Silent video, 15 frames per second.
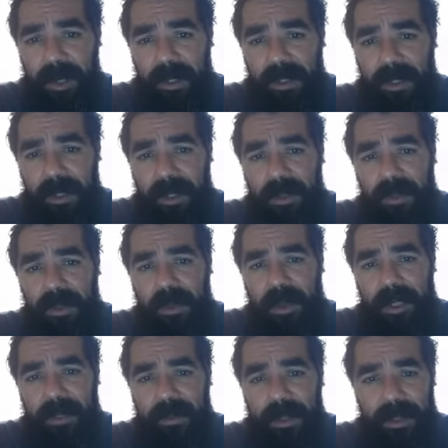budget to close
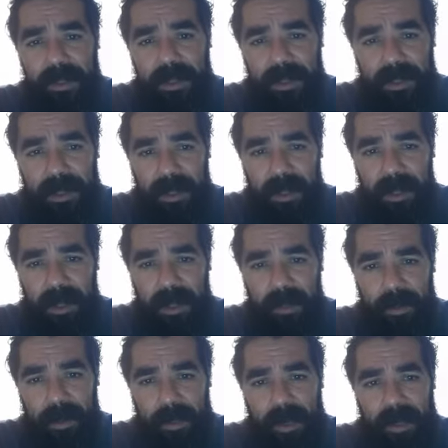twice the business.
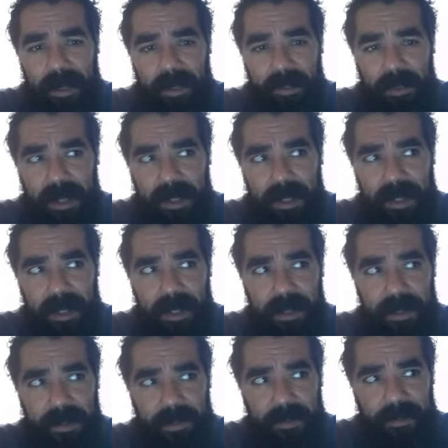My marketing budget
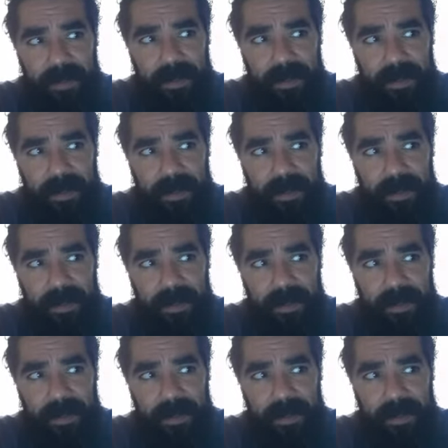is